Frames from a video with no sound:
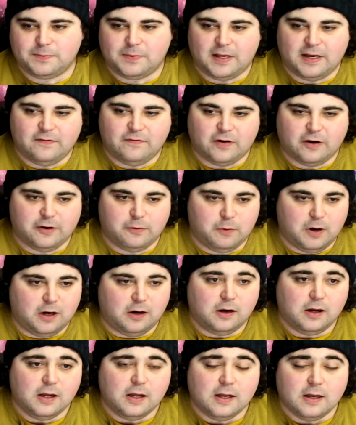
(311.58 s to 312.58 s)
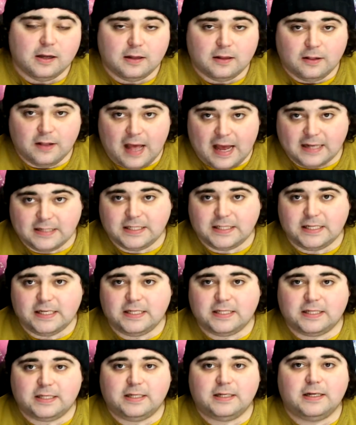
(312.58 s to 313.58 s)
played very well last
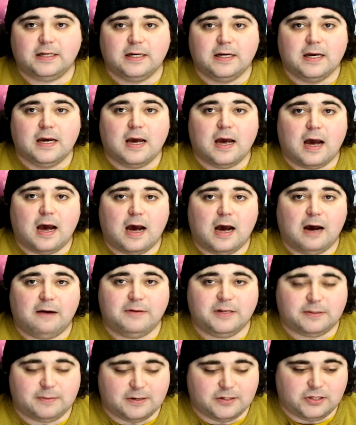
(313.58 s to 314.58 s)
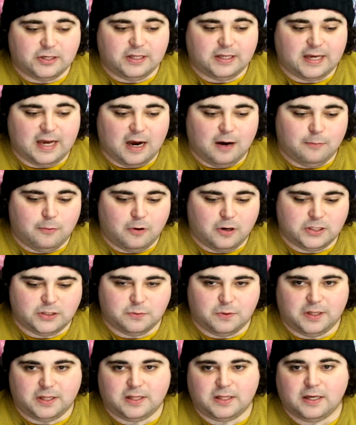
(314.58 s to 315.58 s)
season, especially the
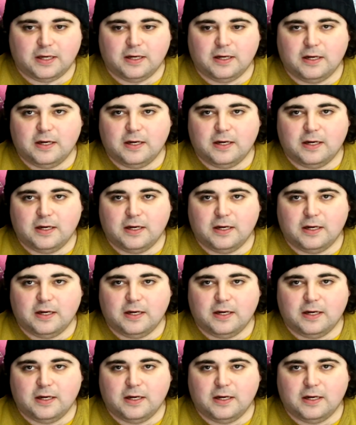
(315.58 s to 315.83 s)
Cowboys with,